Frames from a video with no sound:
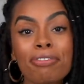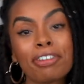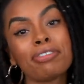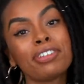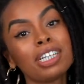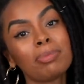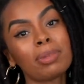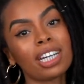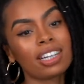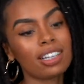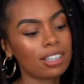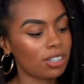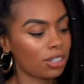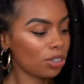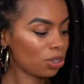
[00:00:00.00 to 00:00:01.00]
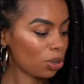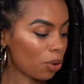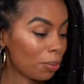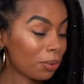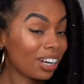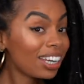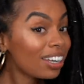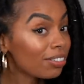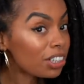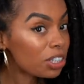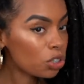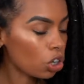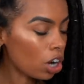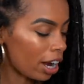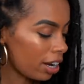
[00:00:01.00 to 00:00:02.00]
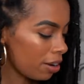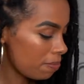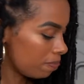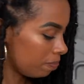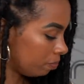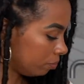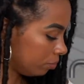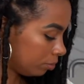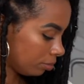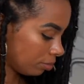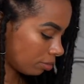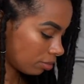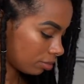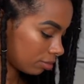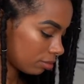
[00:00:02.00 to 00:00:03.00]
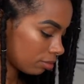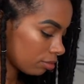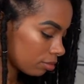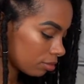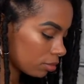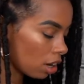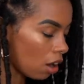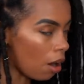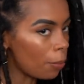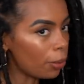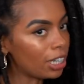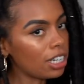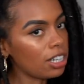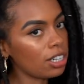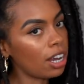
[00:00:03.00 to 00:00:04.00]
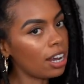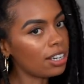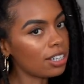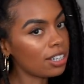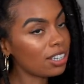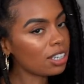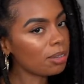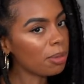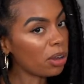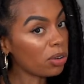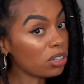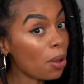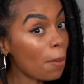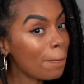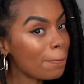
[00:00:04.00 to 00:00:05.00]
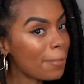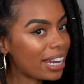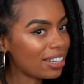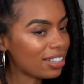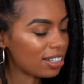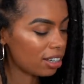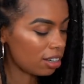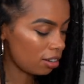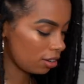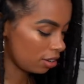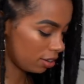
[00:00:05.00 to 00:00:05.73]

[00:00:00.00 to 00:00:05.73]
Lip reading: 15 minutes, so I'm gonna give it a try. Oh my days, guys, it smells amazing.